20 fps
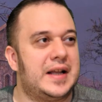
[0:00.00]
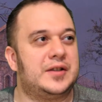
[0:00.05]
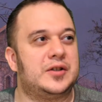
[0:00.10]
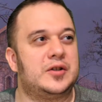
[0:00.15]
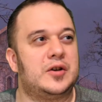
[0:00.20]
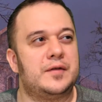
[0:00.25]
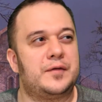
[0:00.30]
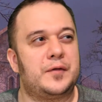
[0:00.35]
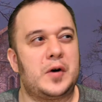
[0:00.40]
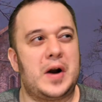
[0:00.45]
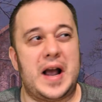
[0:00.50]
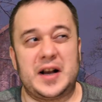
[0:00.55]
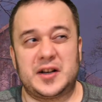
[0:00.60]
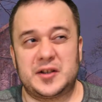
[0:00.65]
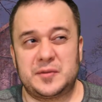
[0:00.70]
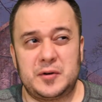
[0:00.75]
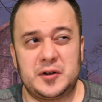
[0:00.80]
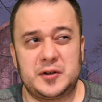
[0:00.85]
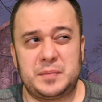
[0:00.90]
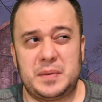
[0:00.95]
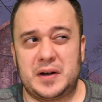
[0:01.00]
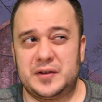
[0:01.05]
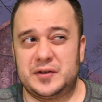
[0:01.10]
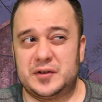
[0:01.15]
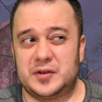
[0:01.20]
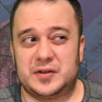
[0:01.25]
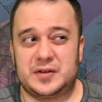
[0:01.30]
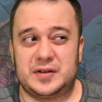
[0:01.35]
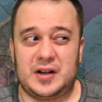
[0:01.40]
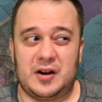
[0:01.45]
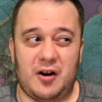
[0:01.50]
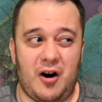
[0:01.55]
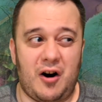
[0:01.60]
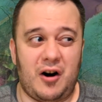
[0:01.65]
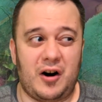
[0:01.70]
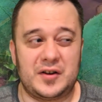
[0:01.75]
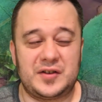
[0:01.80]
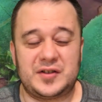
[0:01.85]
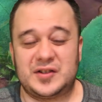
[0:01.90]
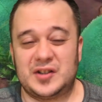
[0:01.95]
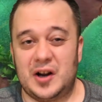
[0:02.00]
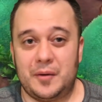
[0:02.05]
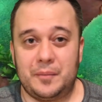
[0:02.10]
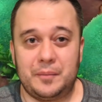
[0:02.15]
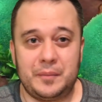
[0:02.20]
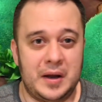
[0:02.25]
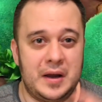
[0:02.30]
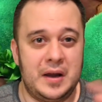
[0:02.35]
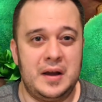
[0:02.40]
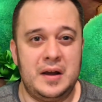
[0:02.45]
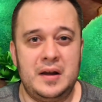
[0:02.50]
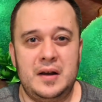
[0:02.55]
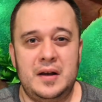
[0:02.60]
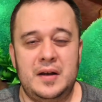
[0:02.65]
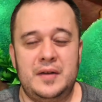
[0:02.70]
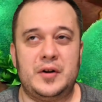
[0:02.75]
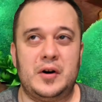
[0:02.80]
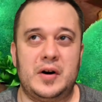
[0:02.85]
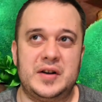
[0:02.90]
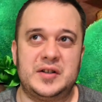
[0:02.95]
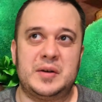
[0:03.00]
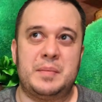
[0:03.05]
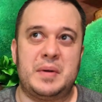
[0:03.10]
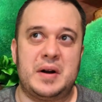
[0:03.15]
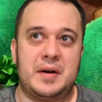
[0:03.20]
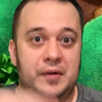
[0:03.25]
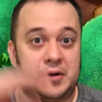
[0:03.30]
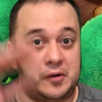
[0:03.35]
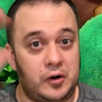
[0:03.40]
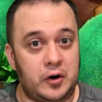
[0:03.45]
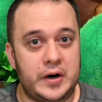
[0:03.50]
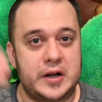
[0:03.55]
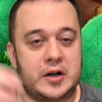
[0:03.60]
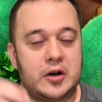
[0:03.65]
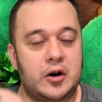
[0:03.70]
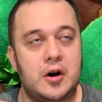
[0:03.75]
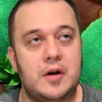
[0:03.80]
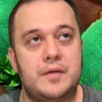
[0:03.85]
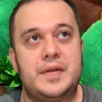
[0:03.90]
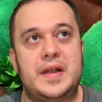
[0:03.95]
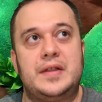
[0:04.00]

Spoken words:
It's good for experts because there is a bit of a learning curve,